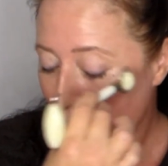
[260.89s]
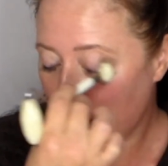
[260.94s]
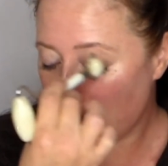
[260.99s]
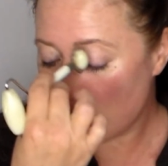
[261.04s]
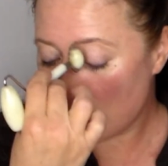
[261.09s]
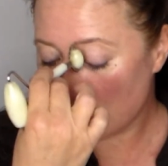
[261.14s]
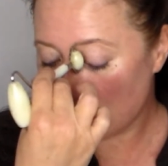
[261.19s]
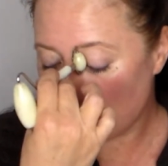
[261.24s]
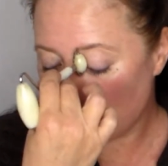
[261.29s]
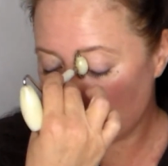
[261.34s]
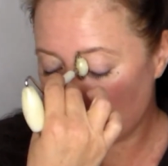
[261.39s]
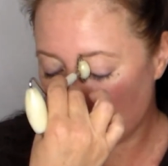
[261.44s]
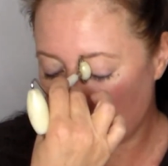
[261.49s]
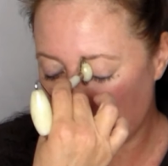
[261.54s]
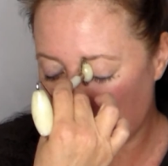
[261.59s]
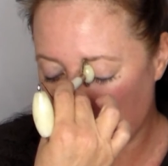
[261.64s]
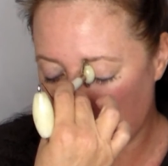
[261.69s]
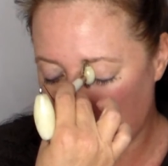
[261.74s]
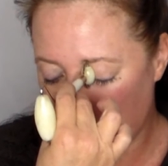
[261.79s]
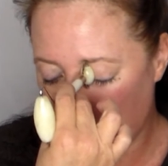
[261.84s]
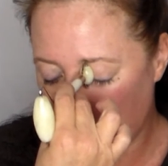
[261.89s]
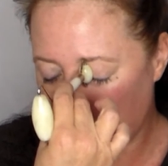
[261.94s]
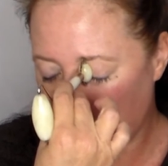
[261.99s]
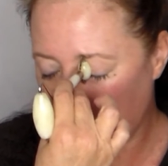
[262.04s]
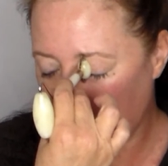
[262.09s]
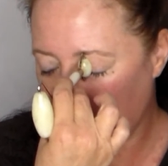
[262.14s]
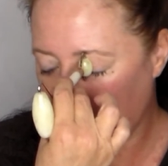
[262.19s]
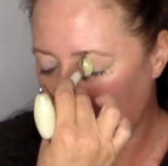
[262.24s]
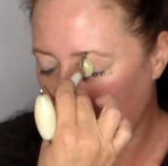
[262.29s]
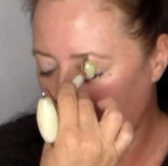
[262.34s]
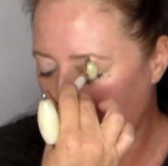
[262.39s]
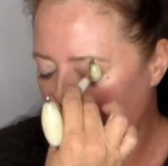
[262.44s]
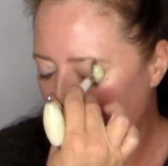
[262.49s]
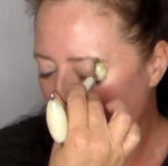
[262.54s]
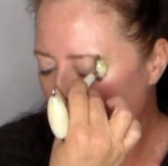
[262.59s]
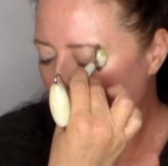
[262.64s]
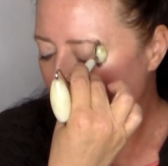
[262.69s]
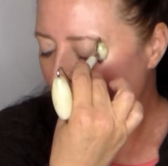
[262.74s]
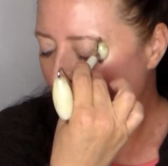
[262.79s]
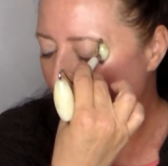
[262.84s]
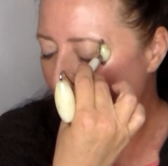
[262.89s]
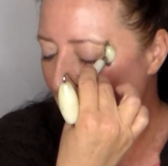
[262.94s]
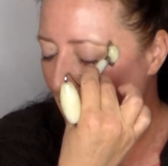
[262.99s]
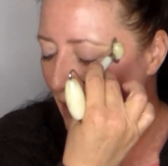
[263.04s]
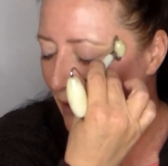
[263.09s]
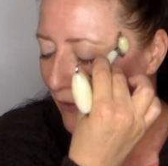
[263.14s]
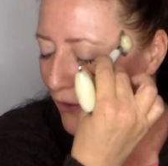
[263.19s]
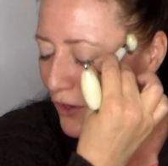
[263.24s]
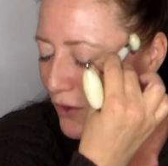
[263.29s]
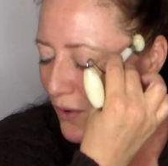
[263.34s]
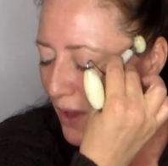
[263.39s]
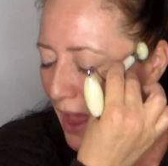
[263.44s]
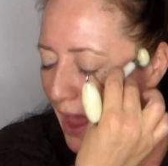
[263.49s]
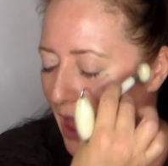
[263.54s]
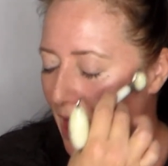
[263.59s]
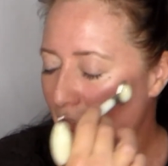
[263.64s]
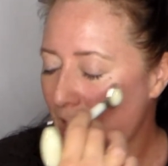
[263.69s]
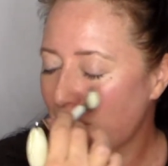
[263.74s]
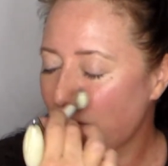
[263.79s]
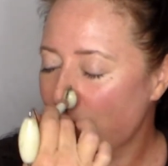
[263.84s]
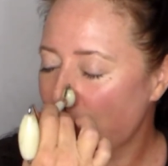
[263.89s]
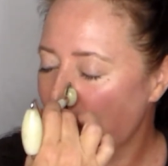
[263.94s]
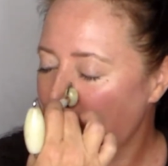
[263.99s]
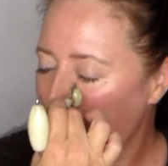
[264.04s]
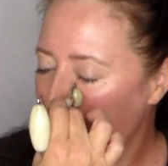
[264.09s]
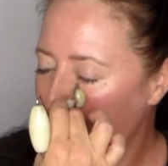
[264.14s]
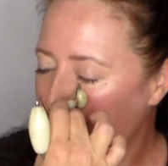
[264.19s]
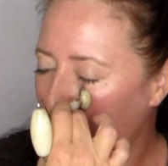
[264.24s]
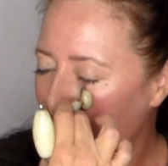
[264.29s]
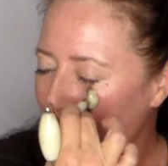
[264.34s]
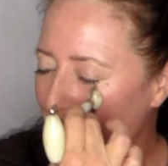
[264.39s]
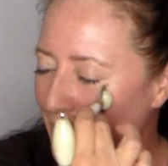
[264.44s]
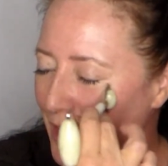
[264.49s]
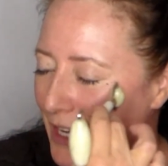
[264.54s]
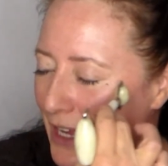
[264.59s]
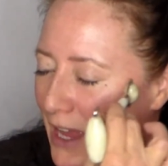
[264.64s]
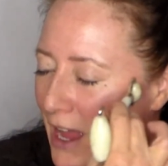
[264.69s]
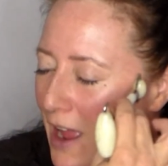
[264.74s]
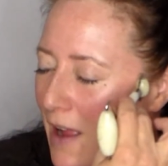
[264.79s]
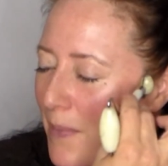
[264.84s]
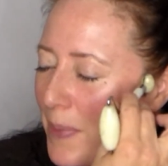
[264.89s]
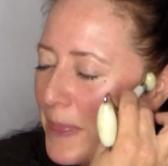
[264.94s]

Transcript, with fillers: And you can just see me. Now, if you have puffy,